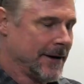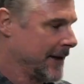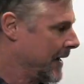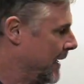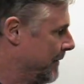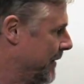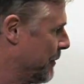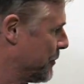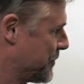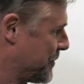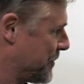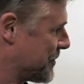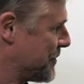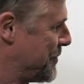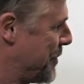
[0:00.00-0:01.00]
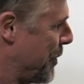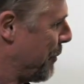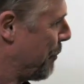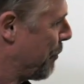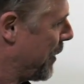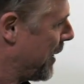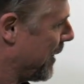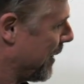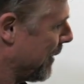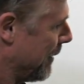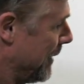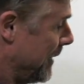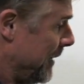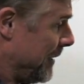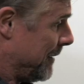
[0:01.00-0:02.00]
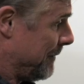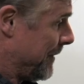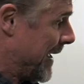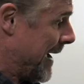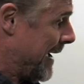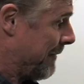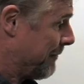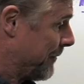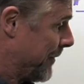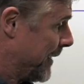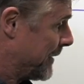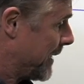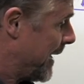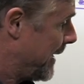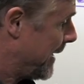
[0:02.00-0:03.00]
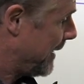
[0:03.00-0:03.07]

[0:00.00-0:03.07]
And there was just nowhere that for the tight